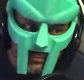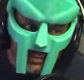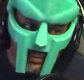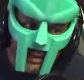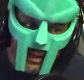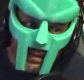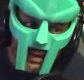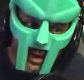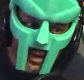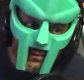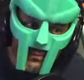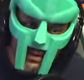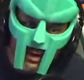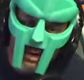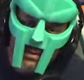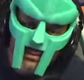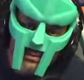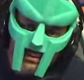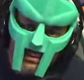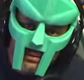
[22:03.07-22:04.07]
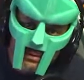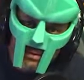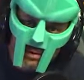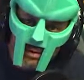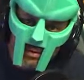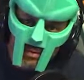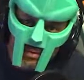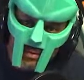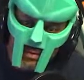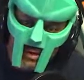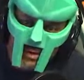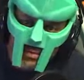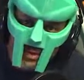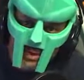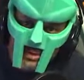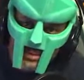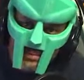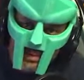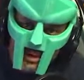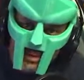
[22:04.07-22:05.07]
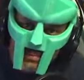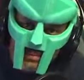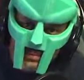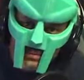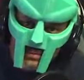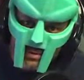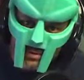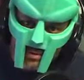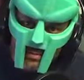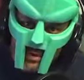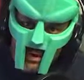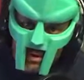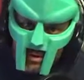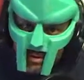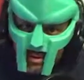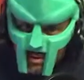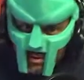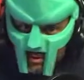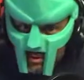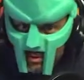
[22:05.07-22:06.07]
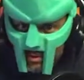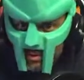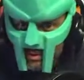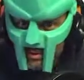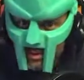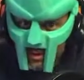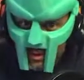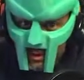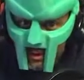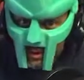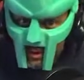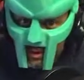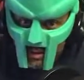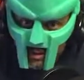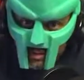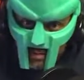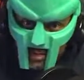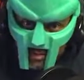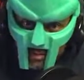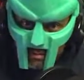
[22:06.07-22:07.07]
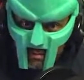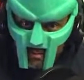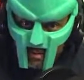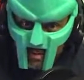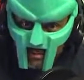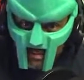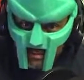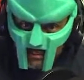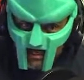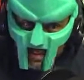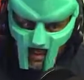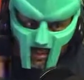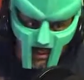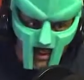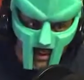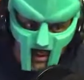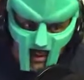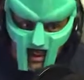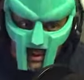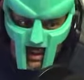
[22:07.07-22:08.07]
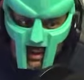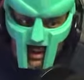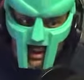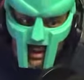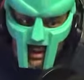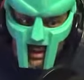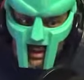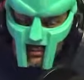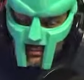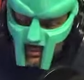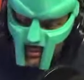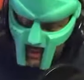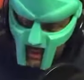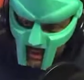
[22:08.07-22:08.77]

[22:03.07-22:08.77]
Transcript: Now, if you haven't already watched my episode on MAGAcart, there's a link right above here to that